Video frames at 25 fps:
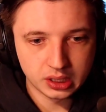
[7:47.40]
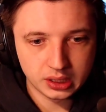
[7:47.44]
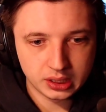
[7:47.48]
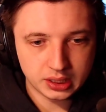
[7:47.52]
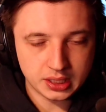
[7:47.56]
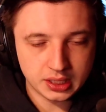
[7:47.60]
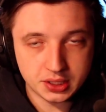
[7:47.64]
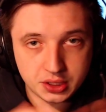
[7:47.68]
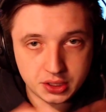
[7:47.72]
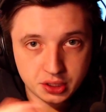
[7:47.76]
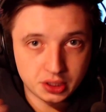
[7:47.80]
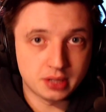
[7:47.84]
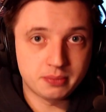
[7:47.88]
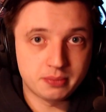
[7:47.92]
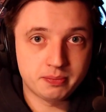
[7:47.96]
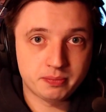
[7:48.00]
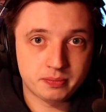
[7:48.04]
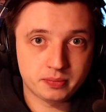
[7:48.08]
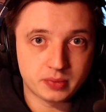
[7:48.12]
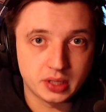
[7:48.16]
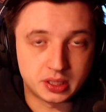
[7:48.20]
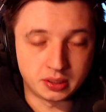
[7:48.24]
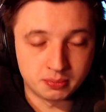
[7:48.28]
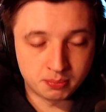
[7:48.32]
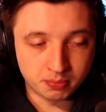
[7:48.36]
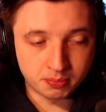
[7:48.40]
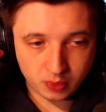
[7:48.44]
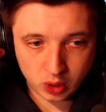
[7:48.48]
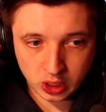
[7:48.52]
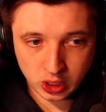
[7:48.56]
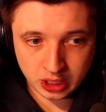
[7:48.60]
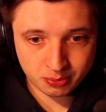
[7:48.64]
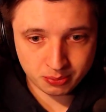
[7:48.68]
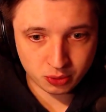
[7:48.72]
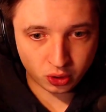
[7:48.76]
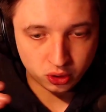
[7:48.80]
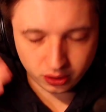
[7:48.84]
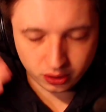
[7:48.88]
into them and way
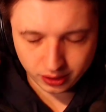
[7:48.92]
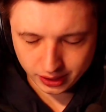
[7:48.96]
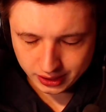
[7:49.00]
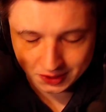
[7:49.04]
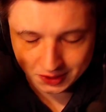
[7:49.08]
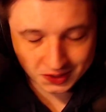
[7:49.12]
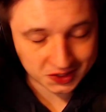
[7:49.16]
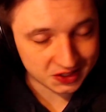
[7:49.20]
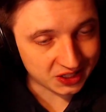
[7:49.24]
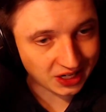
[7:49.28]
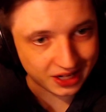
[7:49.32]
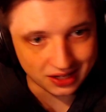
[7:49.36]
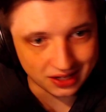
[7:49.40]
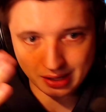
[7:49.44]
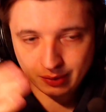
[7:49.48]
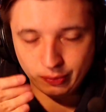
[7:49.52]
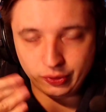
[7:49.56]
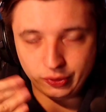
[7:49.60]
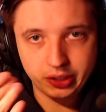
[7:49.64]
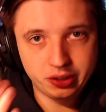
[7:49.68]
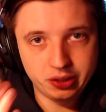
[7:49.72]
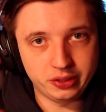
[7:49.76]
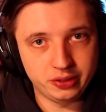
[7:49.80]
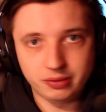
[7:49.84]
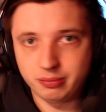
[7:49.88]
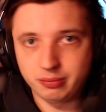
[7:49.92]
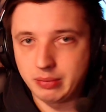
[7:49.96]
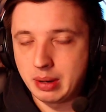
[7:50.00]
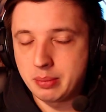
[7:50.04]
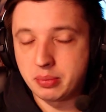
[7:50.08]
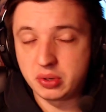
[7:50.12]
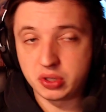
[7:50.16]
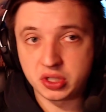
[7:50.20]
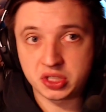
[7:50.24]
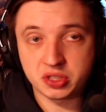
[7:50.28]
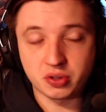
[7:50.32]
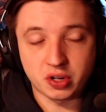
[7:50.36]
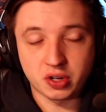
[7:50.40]
more understand every member
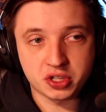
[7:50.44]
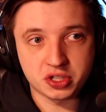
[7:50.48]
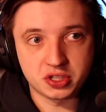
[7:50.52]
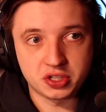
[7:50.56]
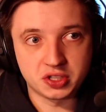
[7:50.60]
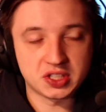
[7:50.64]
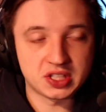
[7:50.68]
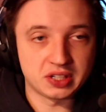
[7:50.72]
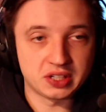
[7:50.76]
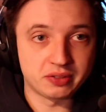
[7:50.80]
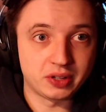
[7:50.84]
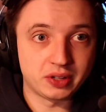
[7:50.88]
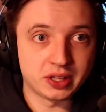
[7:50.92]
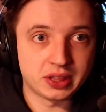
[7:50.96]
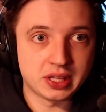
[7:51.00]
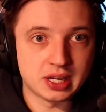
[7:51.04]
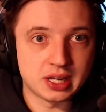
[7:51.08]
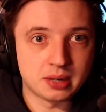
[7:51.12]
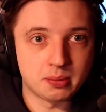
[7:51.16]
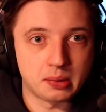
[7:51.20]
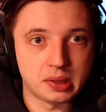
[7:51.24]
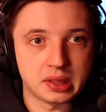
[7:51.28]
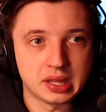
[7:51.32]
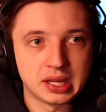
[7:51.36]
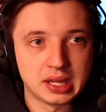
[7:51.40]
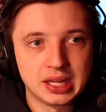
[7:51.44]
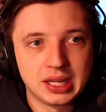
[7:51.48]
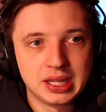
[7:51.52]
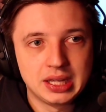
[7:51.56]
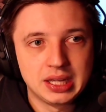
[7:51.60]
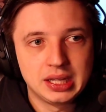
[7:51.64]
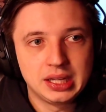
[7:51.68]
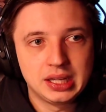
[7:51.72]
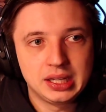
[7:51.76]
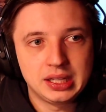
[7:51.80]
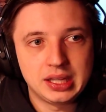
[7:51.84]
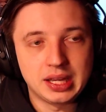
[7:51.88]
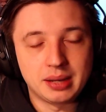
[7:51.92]
structure and stuff like that. But
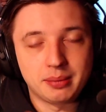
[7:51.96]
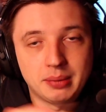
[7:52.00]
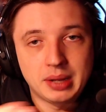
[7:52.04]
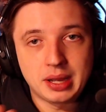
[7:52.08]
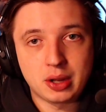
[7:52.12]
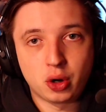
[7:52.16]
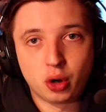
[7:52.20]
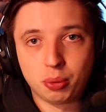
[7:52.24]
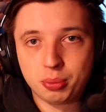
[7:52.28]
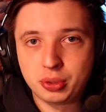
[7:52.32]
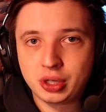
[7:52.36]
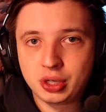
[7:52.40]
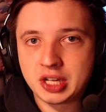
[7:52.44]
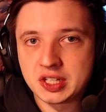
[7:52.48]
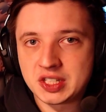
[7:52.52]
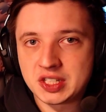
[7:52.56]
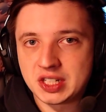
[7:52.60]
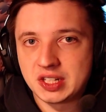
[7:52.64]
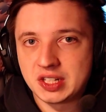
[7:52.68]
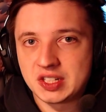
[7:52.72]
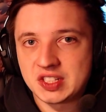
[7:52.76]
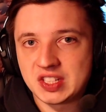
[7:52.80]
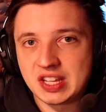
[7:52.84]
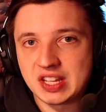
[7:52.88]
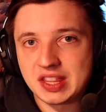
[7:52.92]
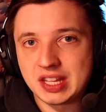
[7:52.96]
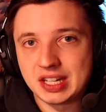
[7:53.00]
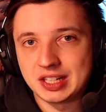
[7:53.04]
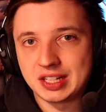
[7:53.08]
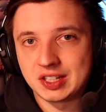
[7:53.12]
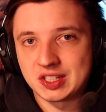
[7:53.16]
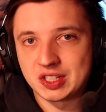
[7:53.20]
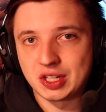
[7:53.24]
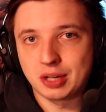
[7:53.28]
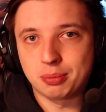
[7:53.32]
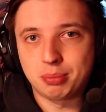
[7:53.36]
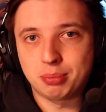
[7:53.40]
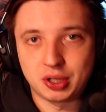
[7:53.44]
yeah, I hope you guys understand that that's
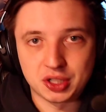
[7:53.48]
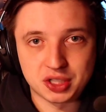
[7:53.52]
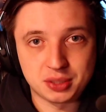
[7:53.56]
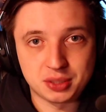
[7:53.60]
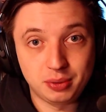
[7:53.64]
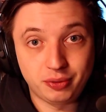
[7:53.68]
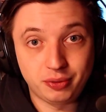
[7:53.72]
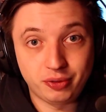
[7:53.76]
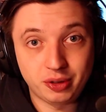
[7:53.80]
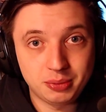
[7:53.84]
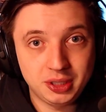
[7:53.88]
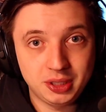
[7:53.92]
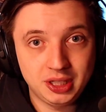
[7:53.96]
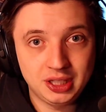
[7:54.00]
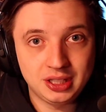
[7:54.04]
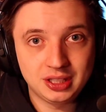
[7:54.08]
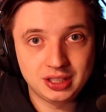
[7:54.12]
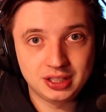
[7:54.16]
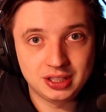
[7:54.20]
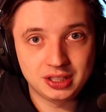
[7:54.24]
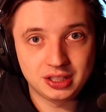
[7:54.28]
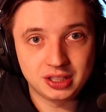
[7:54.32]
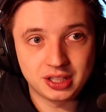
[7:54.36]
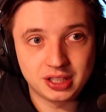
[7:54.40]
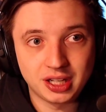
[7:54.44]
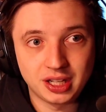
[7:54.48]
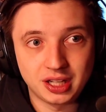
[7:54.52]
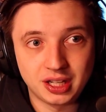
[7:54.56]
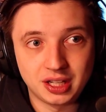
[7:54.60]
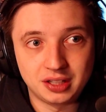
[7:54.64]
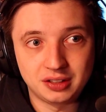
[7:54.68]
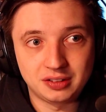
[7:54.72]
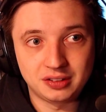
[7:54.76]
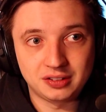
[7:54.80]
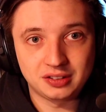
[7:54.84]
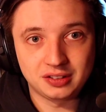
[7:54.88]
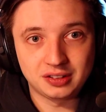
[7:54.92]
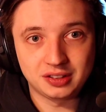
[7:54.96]
not possible for me.
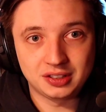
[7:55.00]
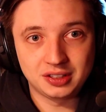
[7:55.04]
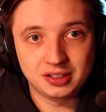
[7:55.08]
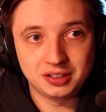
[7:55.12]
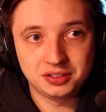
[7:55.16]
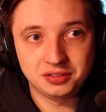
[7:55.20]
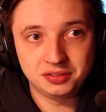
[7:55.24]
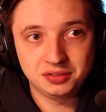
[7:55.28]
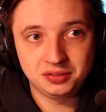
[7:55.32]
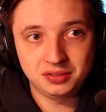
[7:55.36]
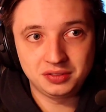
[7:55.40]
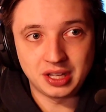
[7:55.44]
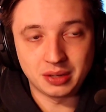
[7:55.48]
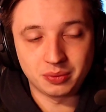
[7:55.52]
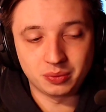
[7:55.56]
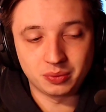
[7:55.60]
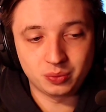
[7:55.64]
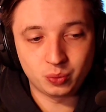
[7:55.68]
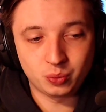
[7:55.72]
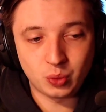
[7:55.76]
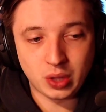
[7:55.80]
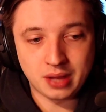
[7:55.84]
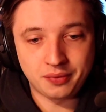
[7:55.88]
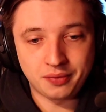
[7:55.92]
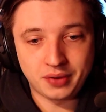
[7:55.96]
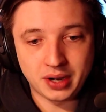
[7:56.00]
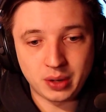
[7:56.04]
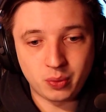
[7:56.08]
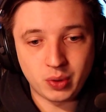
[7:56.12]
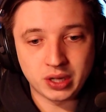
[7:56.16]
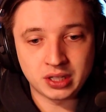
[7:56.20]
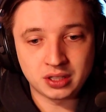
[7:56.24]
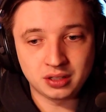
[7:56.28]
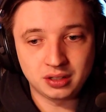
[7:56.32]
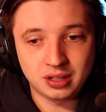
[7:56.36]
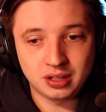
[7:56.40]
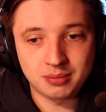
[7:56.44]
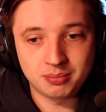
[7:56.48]
And yeah, whenever I react
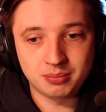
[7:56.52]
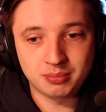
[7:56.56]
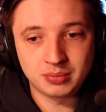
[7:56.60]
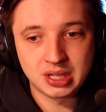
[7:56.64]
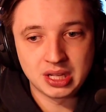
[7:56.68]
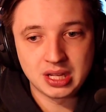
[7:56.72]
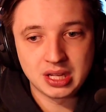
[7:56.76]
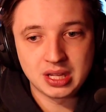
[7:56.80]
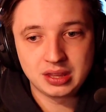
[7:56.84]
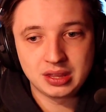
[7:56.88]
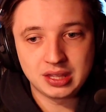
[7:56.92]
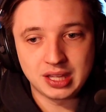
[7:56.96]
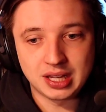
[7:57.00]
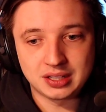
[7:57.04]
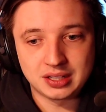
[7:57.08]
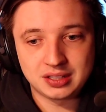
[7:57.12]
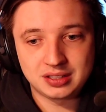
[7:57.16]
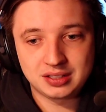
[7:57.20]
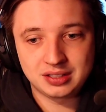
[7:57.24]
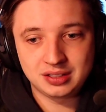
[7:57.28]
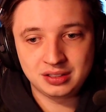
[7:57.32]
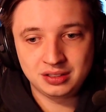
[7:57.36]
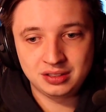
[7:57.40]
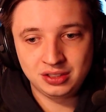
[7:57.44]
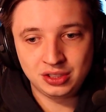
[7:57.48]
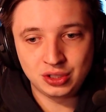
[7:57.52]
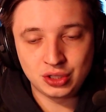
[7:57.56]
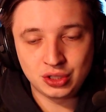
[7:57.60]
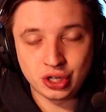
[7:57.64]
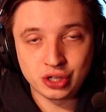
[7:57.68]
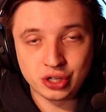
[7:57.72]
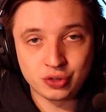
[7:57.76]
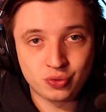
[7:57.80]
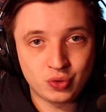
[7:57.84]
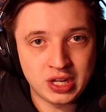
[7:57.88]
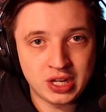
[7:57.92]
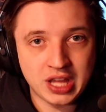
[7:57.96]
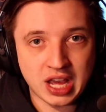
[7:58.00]
to them, that you
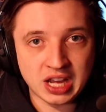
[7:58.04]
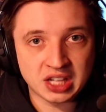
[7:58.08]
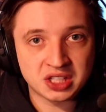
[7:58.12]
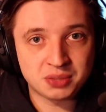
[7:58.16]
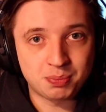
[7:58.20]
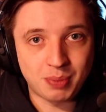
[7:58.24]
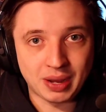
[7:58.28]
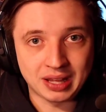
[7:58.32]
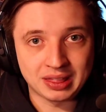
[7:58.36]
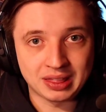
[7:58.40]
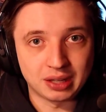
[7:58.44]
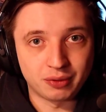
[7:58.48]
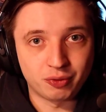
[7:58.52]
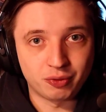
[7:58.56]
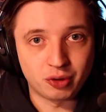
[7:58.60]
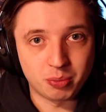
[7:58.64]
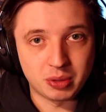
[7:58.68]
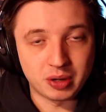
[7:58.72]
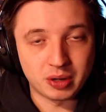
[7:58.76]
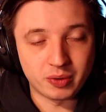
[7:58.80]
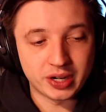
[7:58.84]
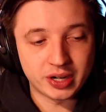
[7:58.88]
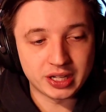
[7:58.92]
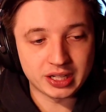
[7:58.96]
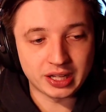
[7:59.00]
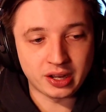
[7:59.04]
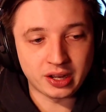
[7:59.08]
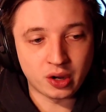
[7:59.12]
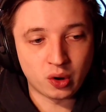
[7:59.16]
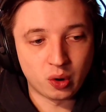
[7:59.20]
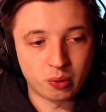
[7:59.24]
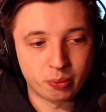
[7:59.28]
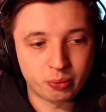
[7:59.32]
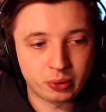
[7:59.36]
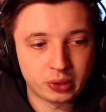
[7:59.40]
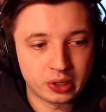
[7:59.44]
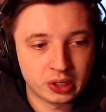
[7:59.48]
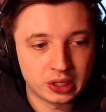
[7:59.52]
don't really expect that from me, right? I hope